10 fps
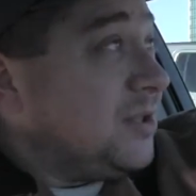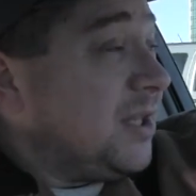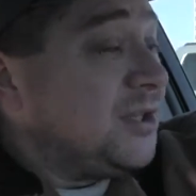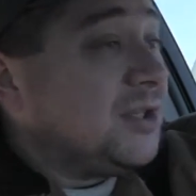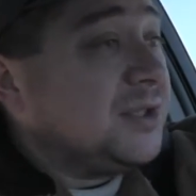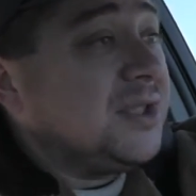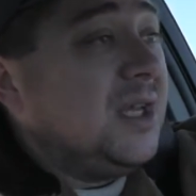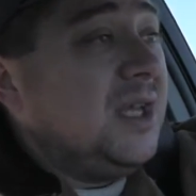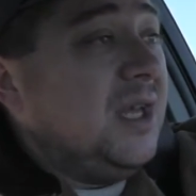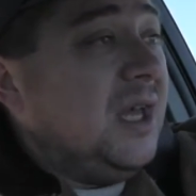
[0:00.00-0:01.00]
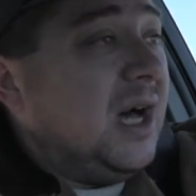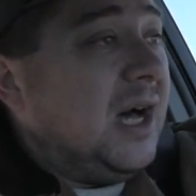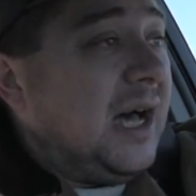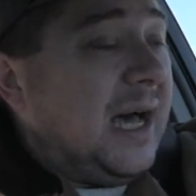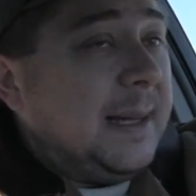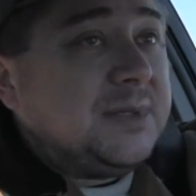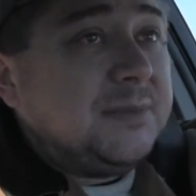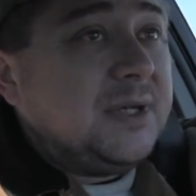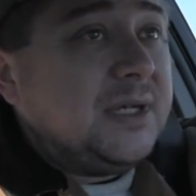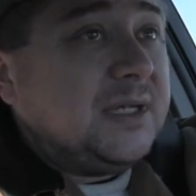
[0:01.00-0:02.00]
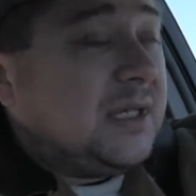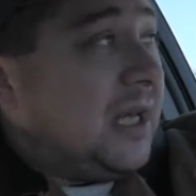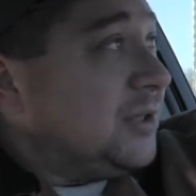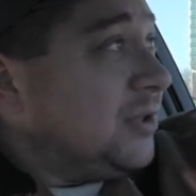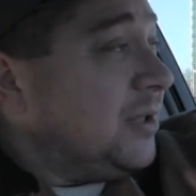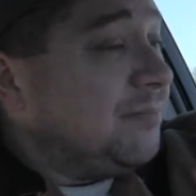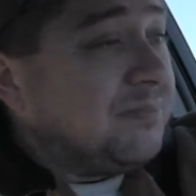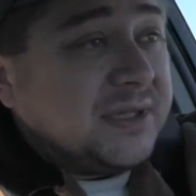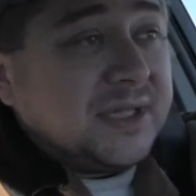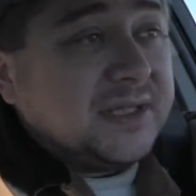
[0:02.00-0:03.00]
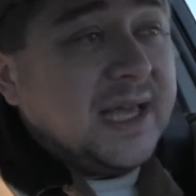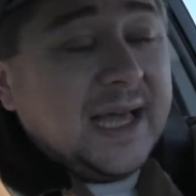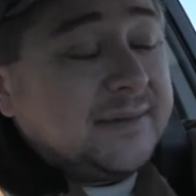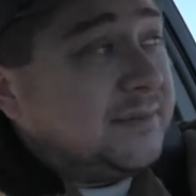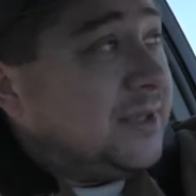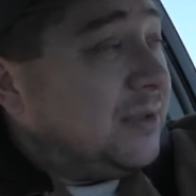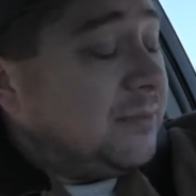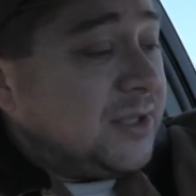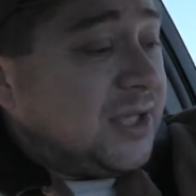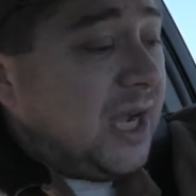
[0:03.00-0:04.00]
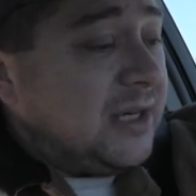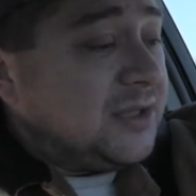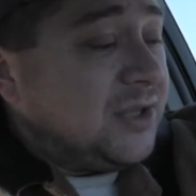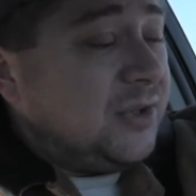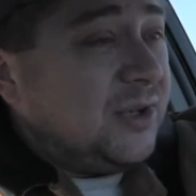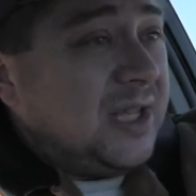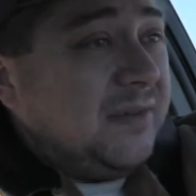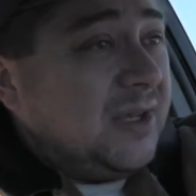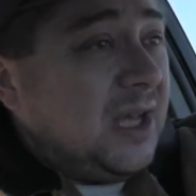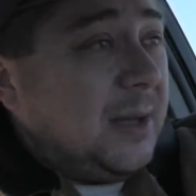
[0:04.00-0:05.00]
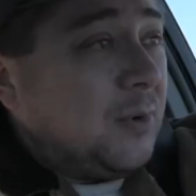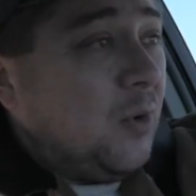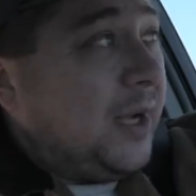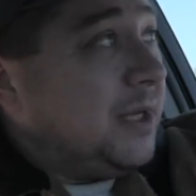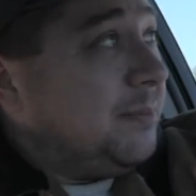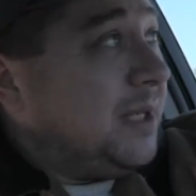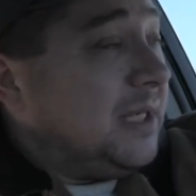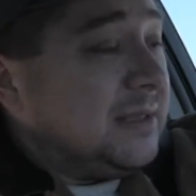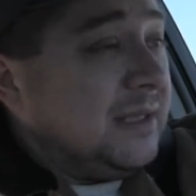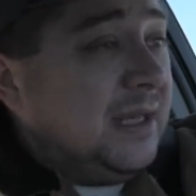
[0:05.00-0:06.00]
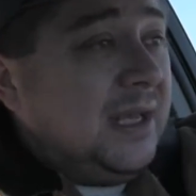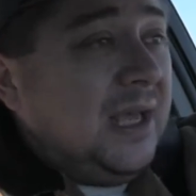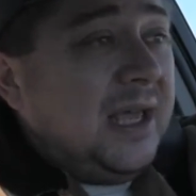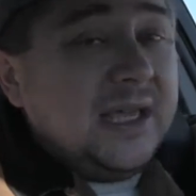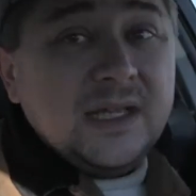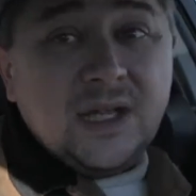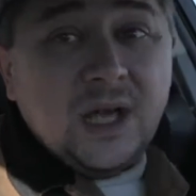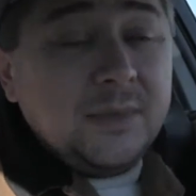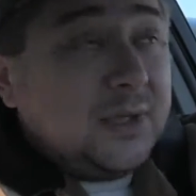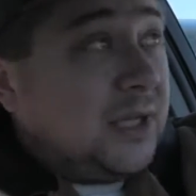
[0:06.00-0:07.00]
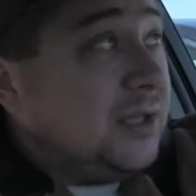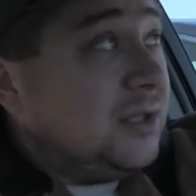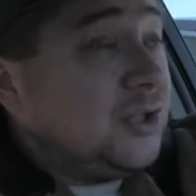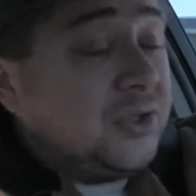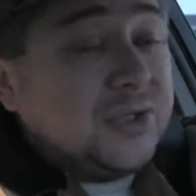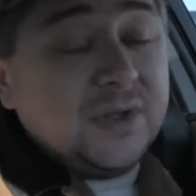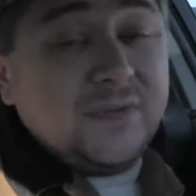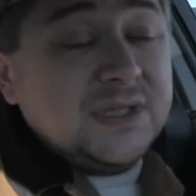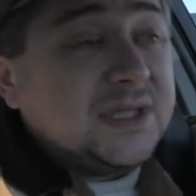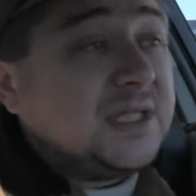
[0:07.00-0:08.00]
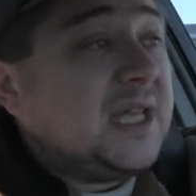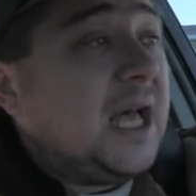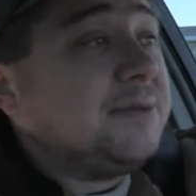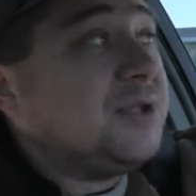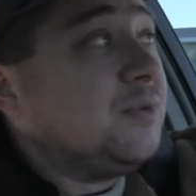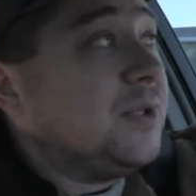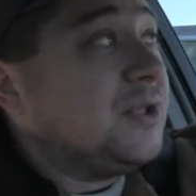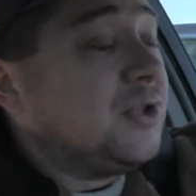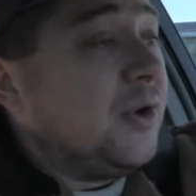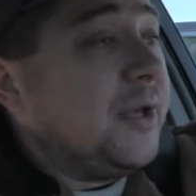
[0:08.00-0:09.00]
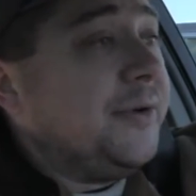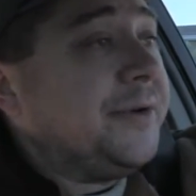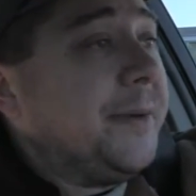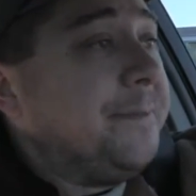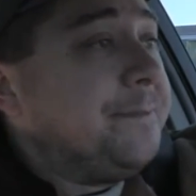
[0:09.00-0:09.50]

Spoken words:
engines. Optima, Elantra, things like that, much higher. So you're giving up quite a bit in choosing the V6 option with the Toyota.